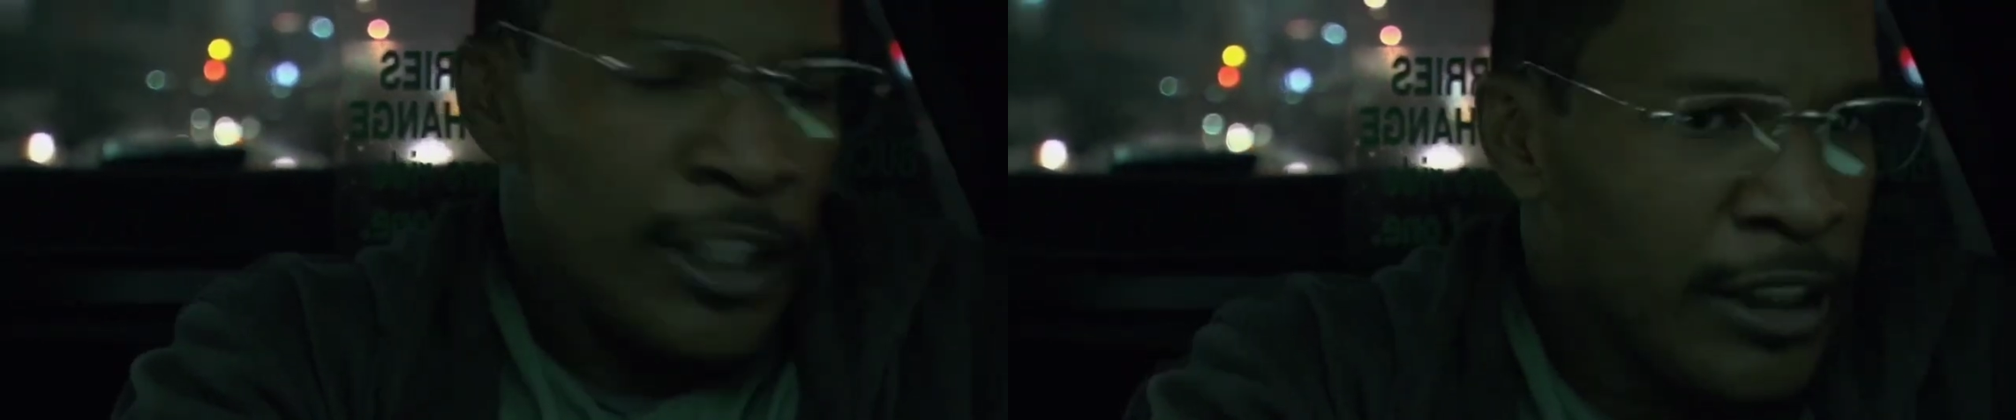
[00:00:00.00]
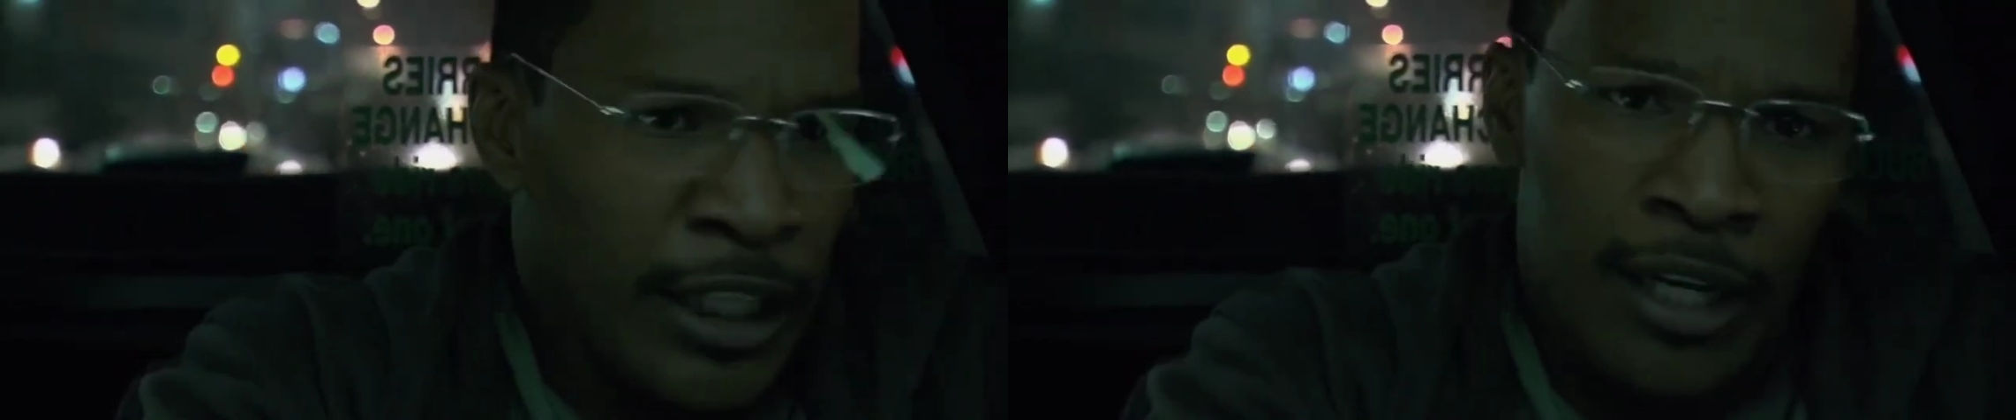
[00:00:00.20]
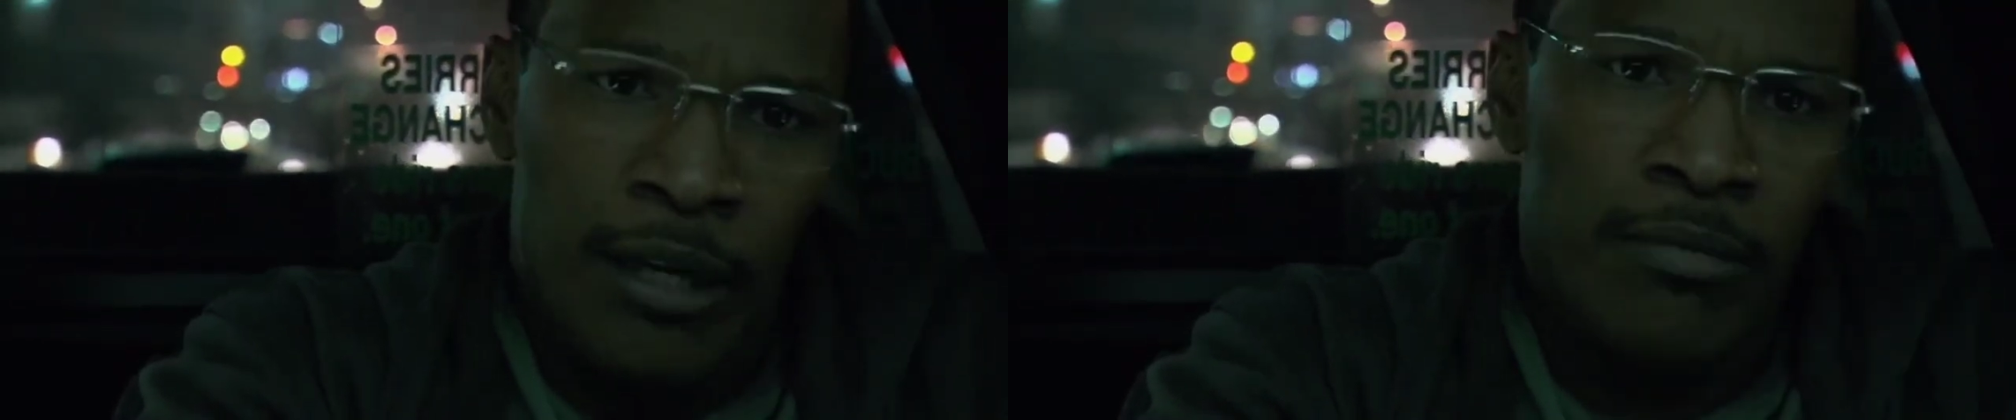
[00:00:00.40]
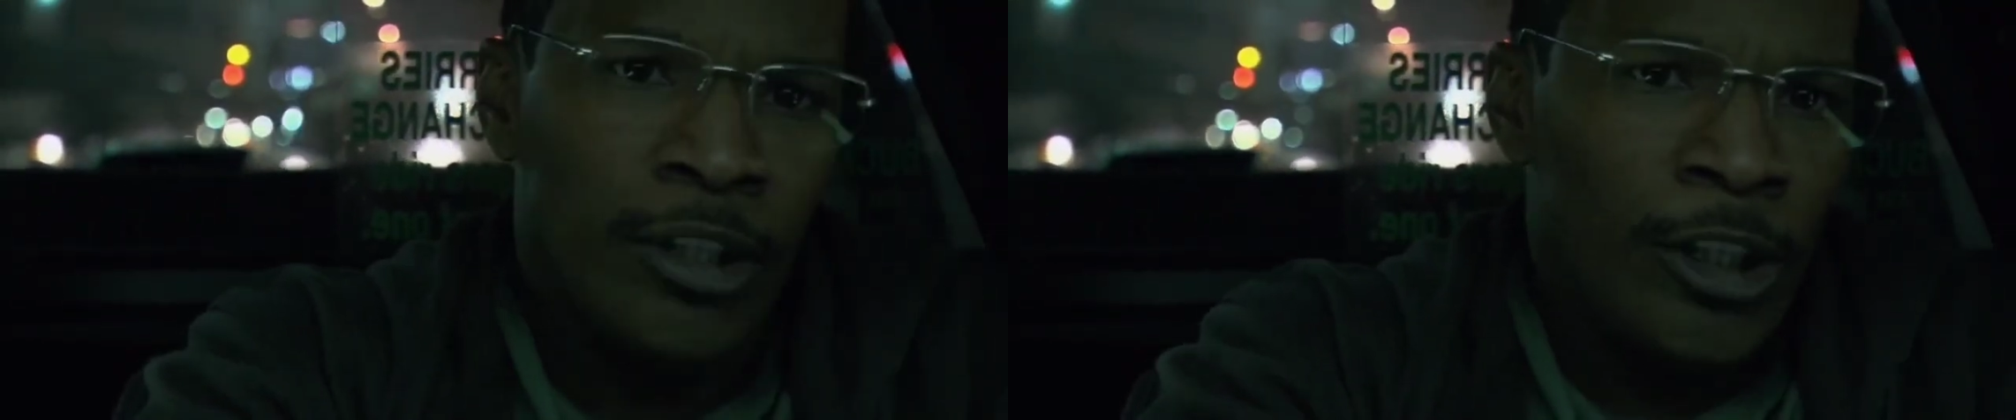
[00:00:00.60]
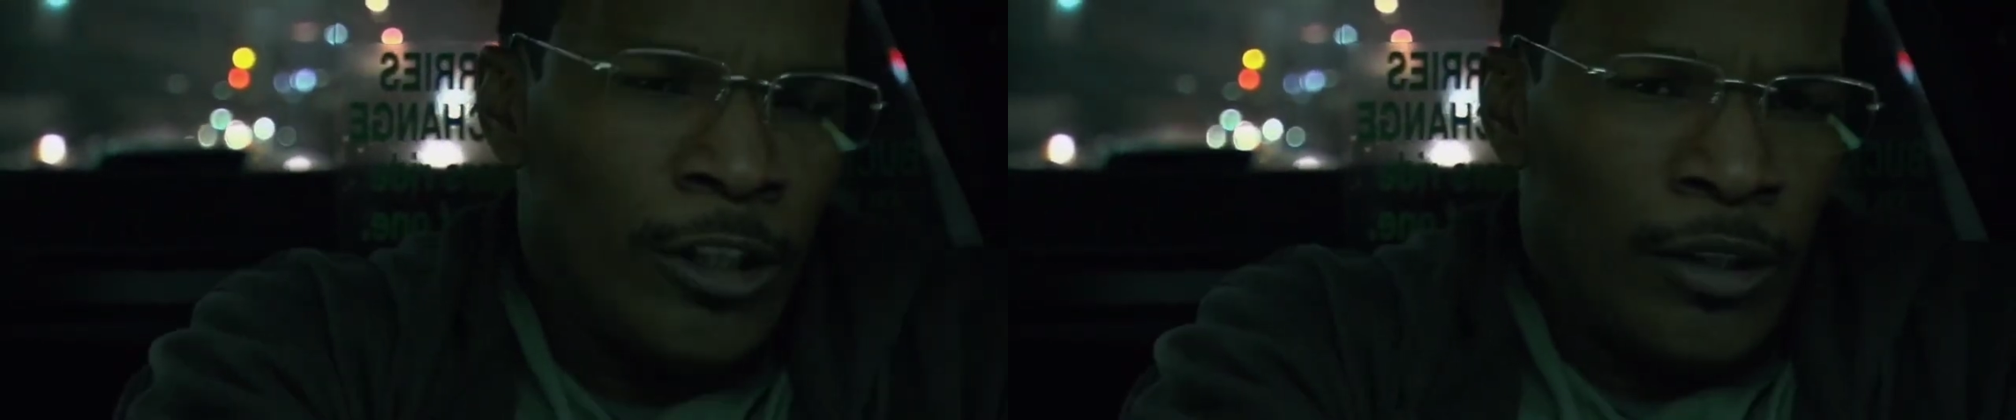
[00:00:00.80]
Yes, I am.
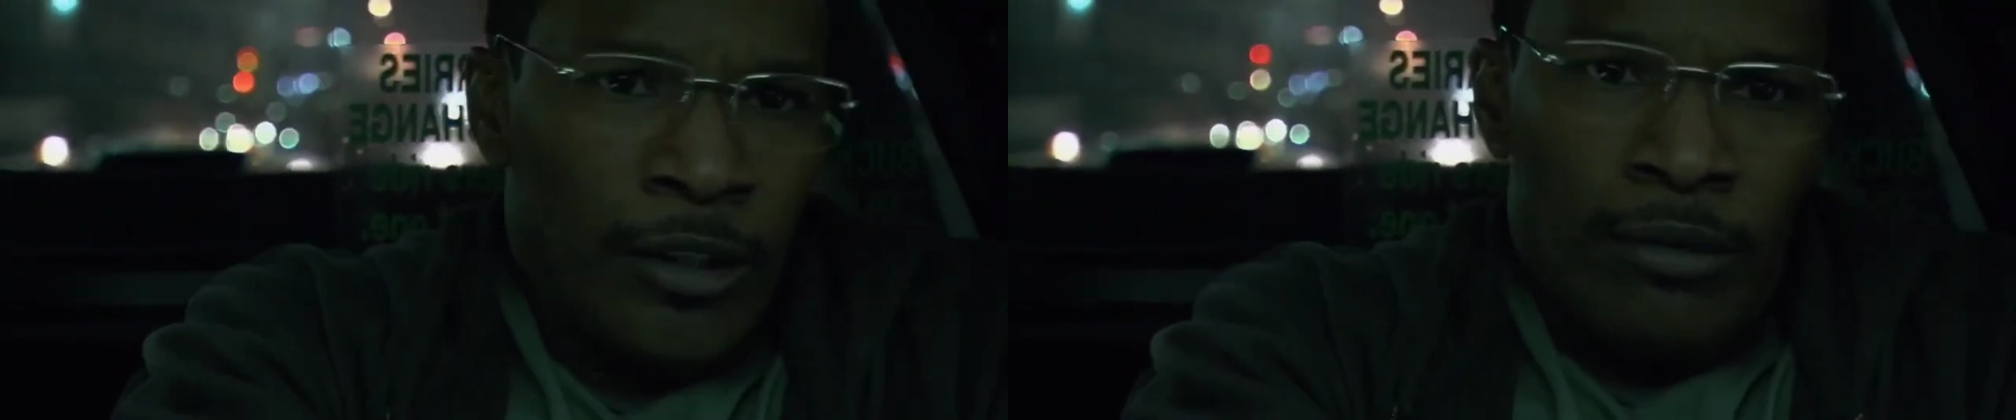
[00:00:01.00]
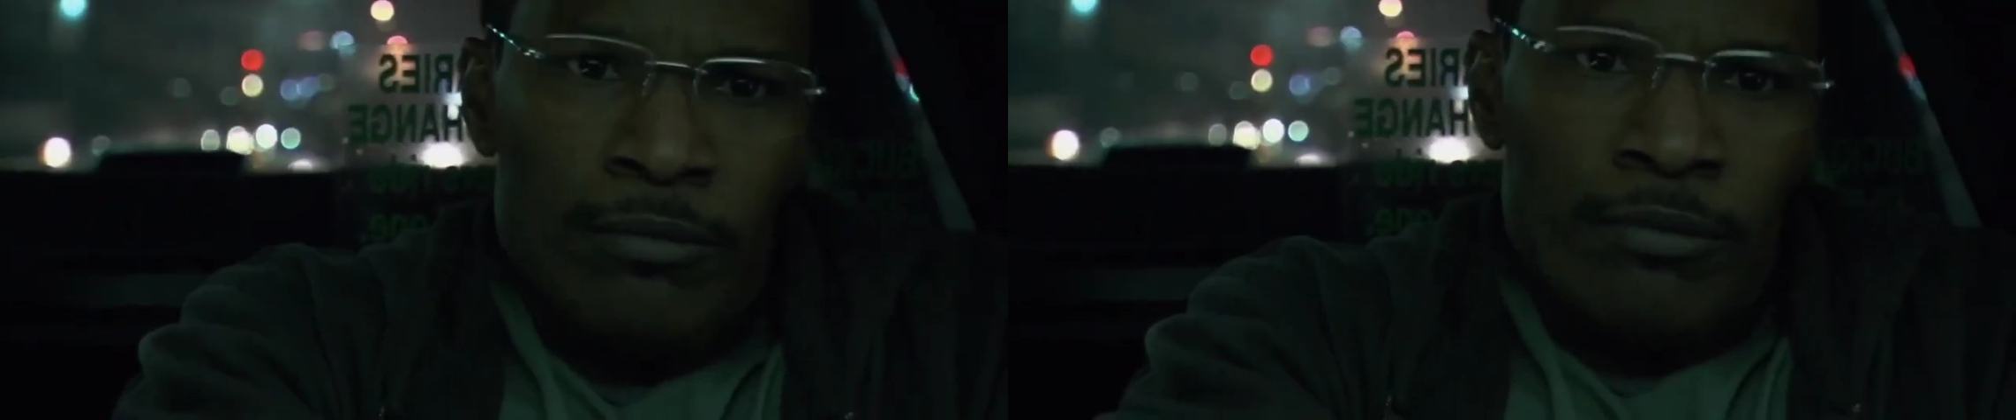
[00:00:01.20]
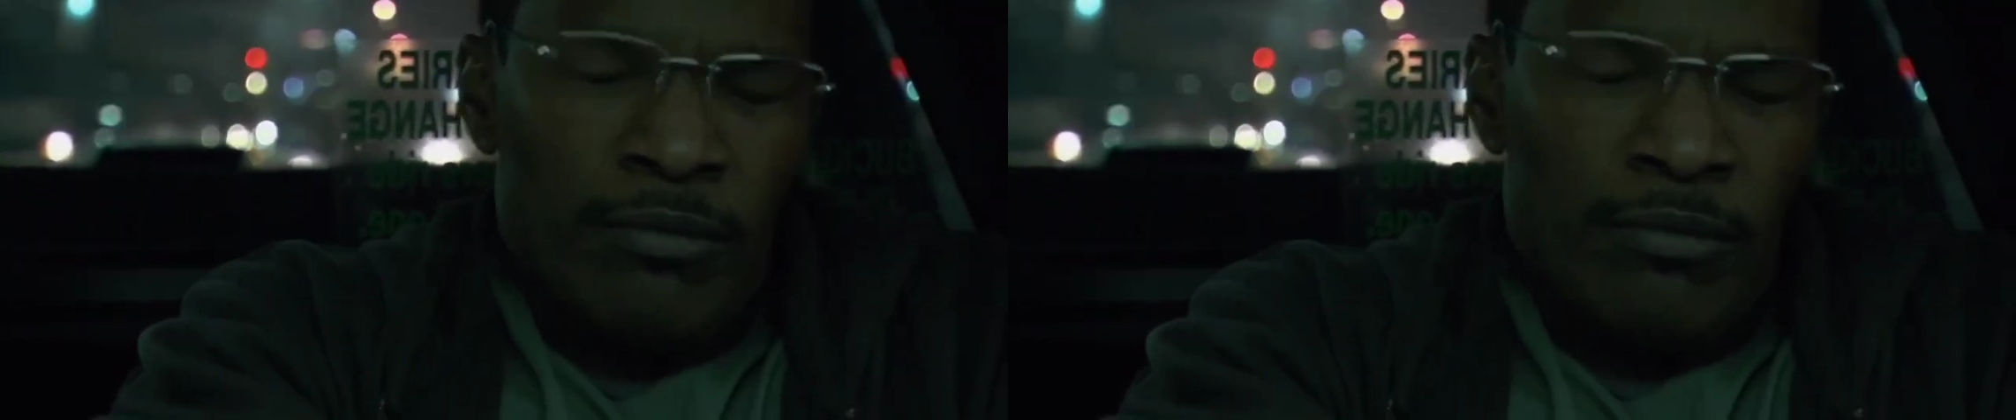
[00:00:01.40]
You're stressed.